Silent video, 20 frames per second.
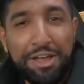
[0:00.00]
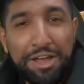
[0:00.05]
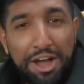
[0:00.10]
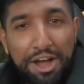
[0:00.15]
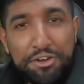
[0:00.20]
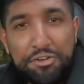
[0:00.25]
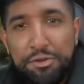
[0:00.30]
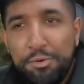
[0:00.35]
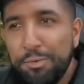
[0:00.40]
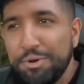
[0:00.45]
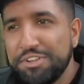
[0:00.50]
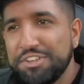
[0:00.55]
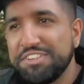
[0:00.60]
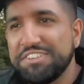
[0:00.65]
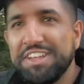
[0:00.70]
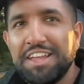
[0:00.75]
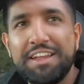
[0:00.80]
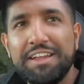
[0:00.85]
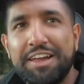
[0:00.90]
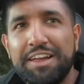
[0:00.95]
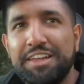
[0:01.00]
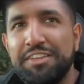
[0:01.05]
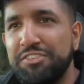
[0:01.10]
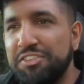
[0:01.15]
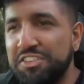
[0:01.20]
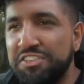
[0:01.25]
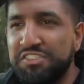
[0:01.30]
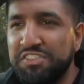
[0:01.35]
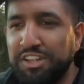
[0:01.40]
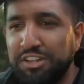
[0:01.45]
I don't know what to say. Like, it
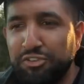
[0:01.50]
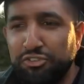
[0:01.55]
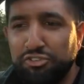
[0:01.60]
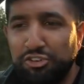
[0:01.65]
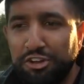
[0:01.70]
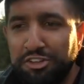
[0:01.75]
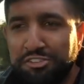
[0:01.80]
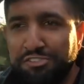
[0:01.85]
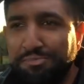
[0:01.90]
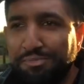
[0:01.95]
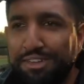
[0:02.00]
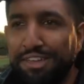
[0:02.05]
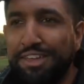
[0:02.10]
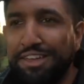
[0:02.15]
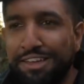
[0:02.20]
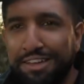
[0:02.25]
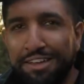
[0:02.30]
just still shocks me.